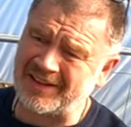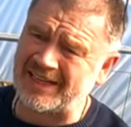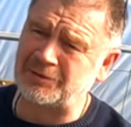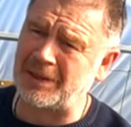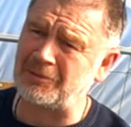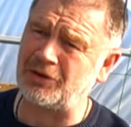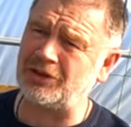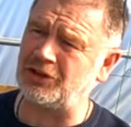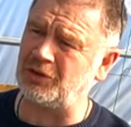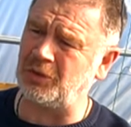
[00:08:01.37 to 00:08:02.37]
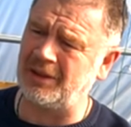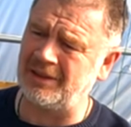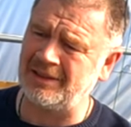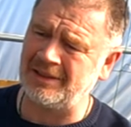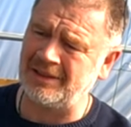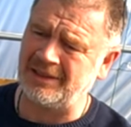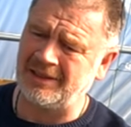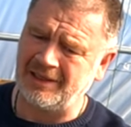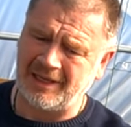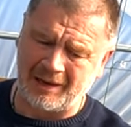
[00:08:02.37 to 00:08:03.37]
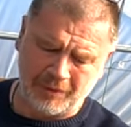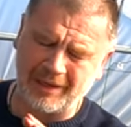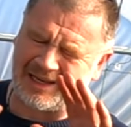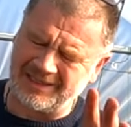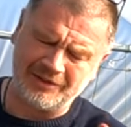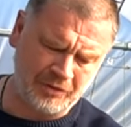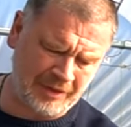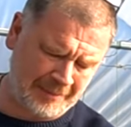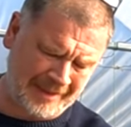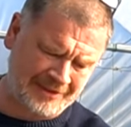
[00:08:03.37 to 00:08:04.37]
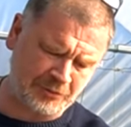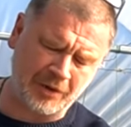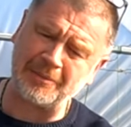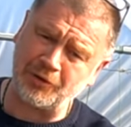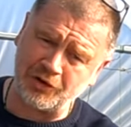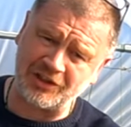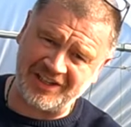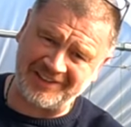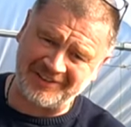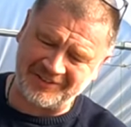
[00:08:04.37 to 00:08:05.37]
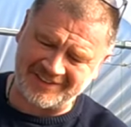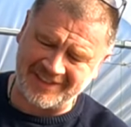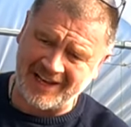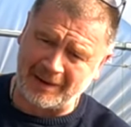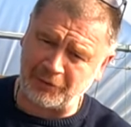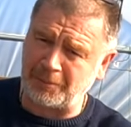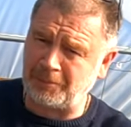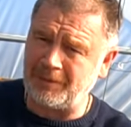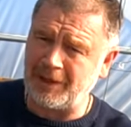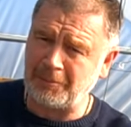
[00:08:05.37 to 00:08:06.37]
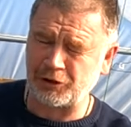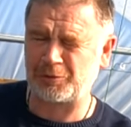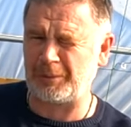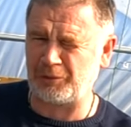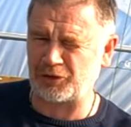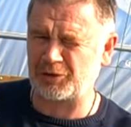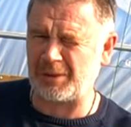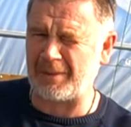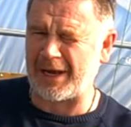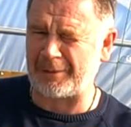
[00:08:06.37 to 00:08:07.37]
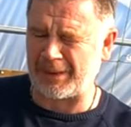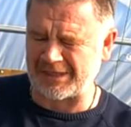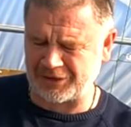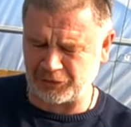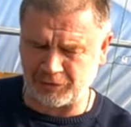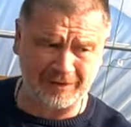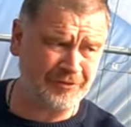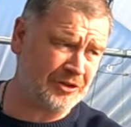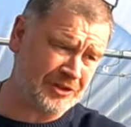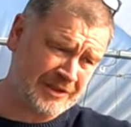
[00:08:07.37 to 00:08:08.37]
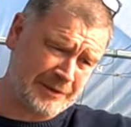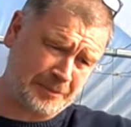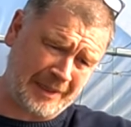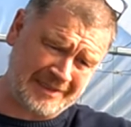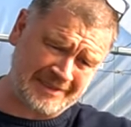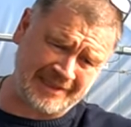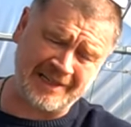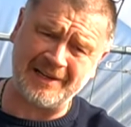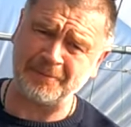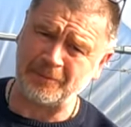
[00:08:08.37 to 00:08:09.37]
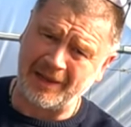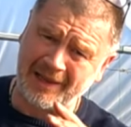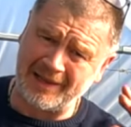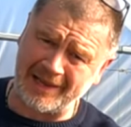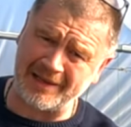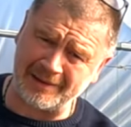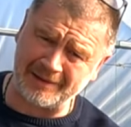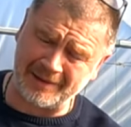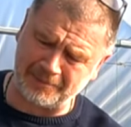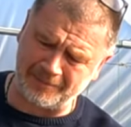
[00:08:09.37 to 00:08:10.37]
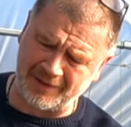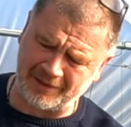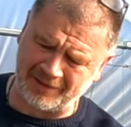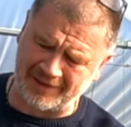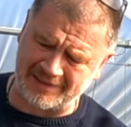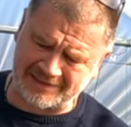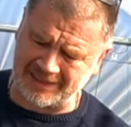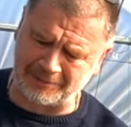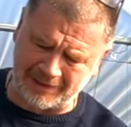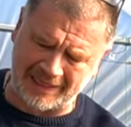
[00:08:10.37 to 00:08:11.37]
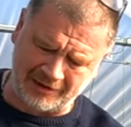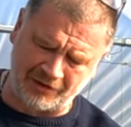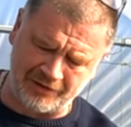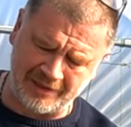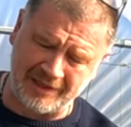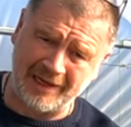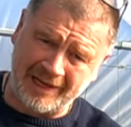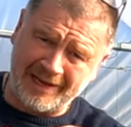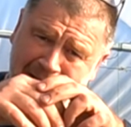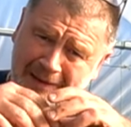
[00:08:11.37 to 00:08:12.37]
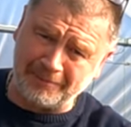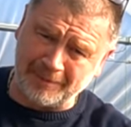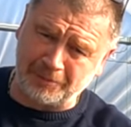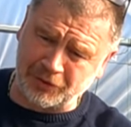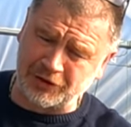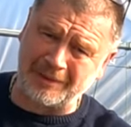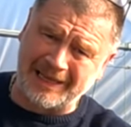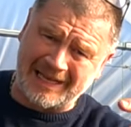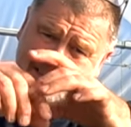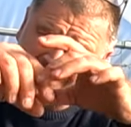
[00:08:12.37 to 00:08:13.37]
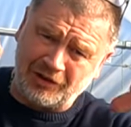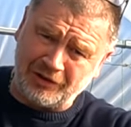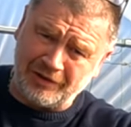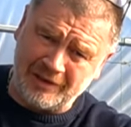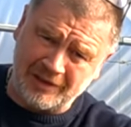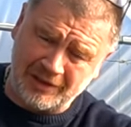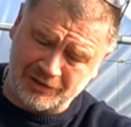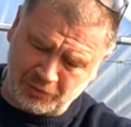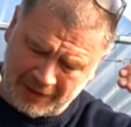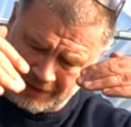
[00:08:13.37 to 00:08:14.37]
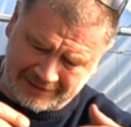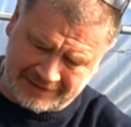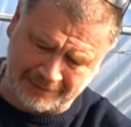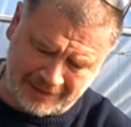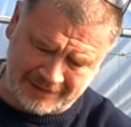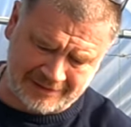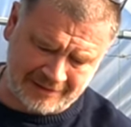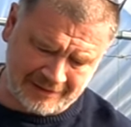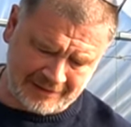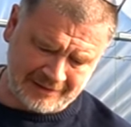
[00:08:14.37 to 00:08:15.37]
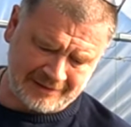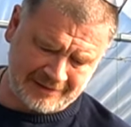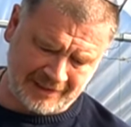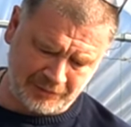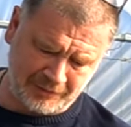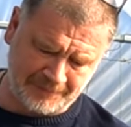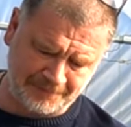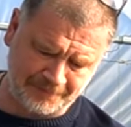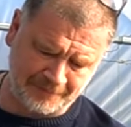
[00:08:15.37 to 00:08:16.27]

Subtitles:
think that's what I'm going to do. Well, no, I'm actually, what I'm going to do is, I'm going to possibly put some of my plastic over first, this plastic, and then the thingy, staple that on, and then put some lats on as well to keep that down.